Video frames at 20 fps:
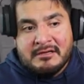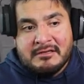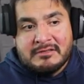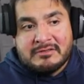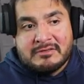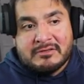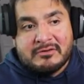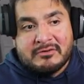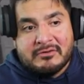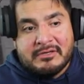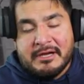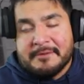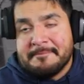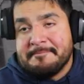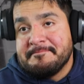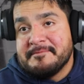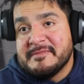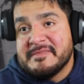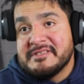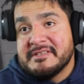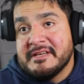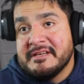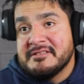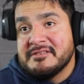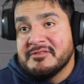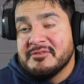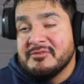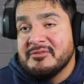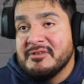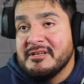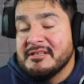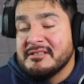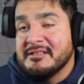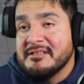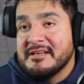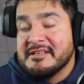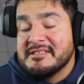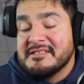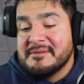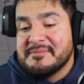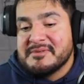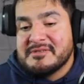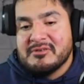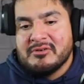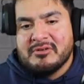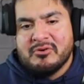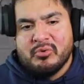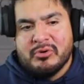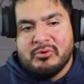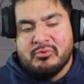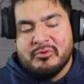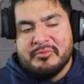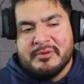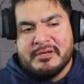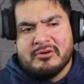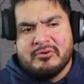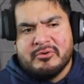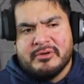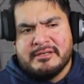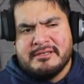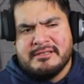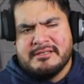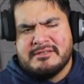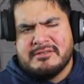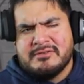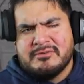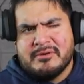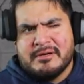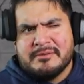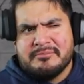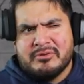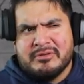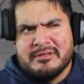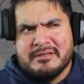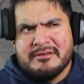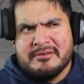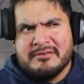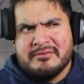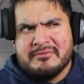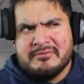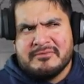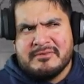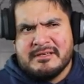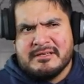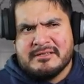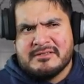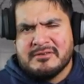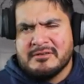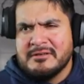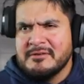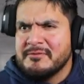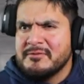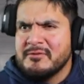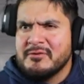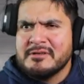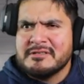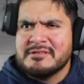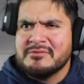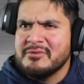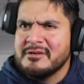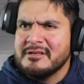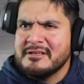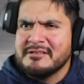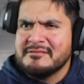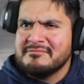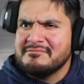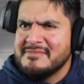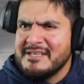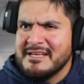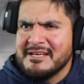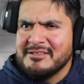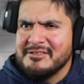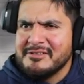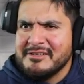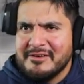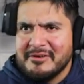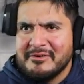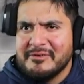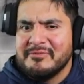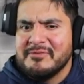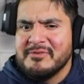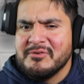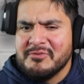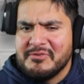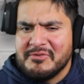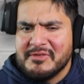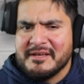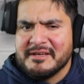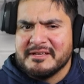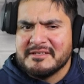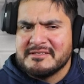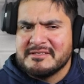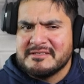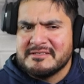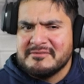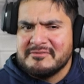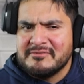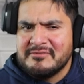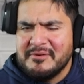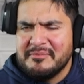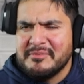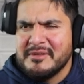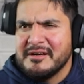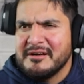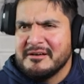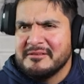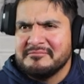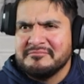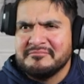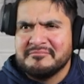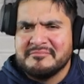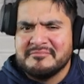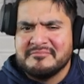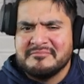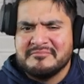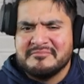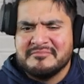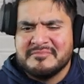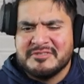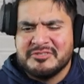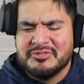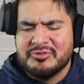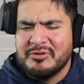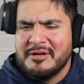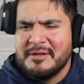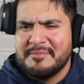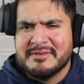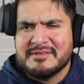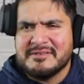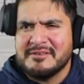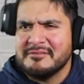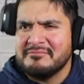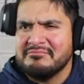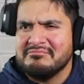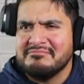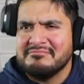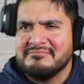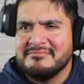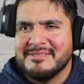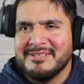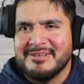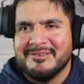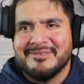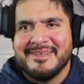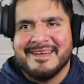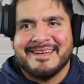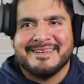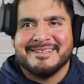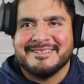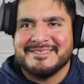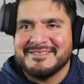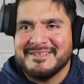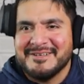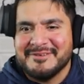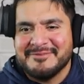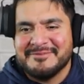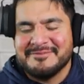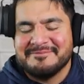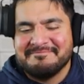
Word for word: So yeah, stay tuned. In the next episode, we will be going into, I believe, the Eterna Forest, and we're gonna take a look at a few things from there. Short episode, you know, that kind of stuff.